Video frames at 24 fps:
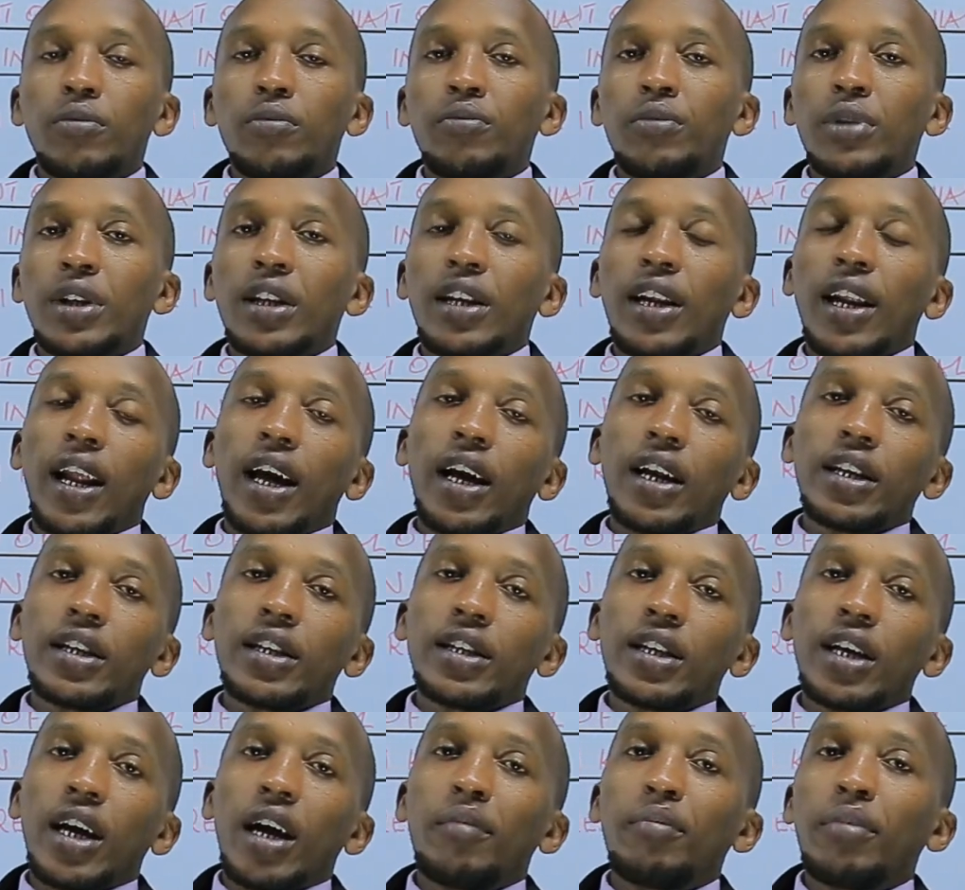been
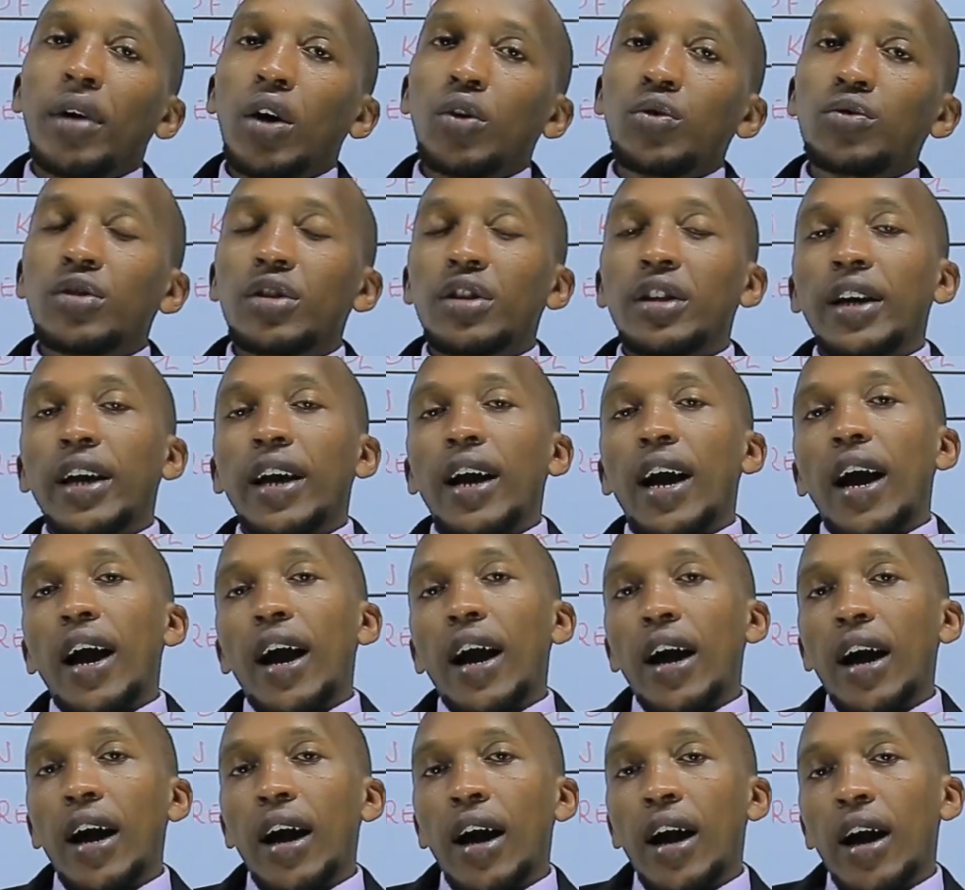learning about the
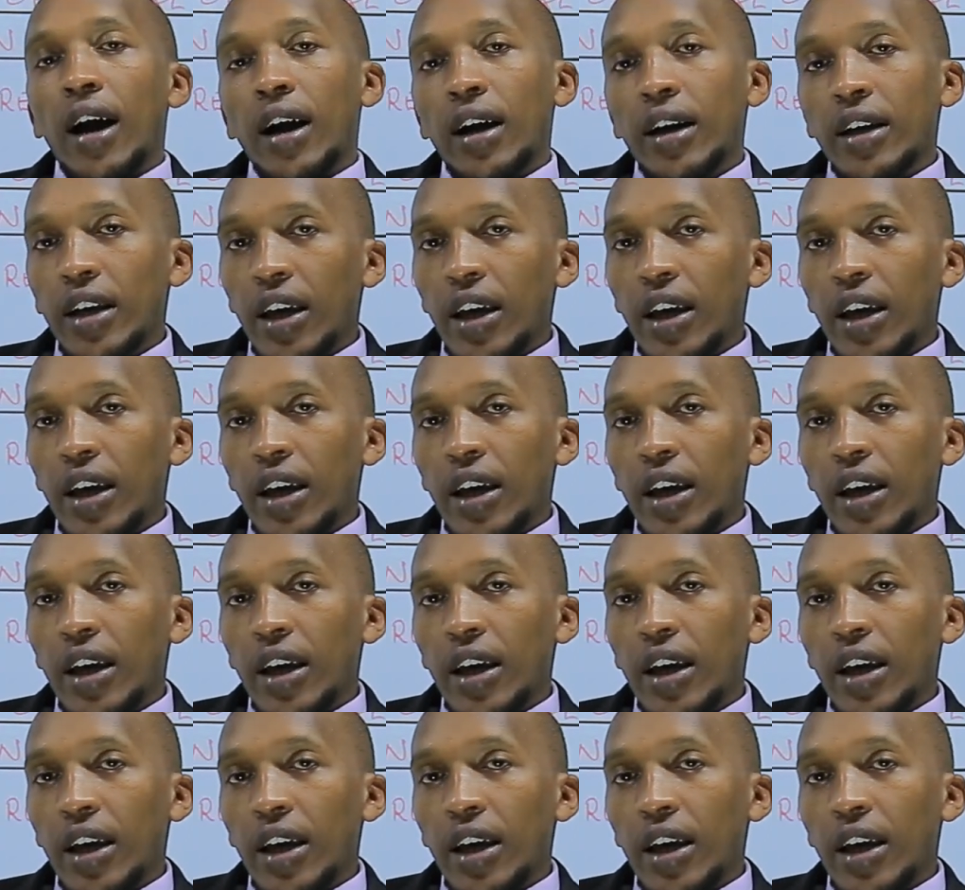uh,